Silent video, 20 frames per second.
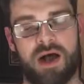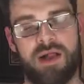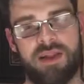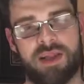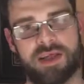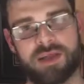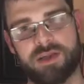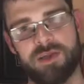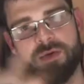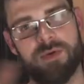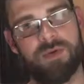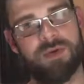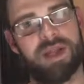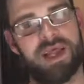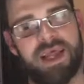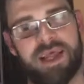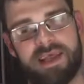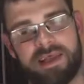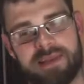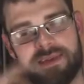I'll include
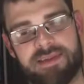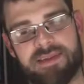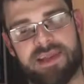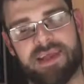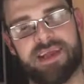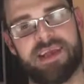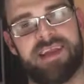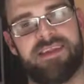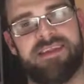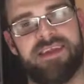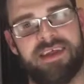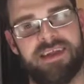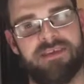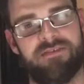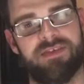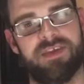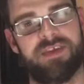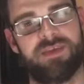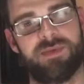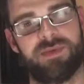a link at the end
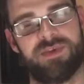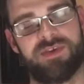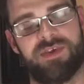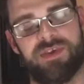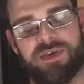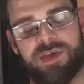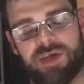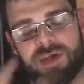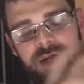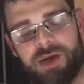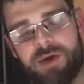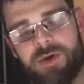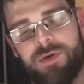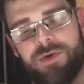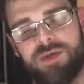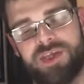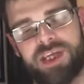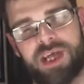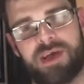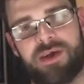of this one so you can
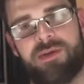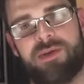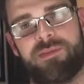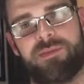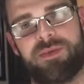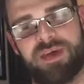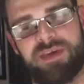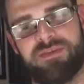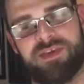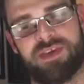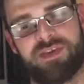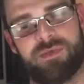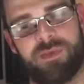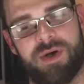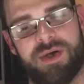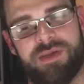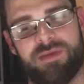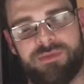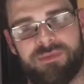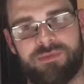go check out the previous
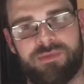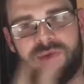one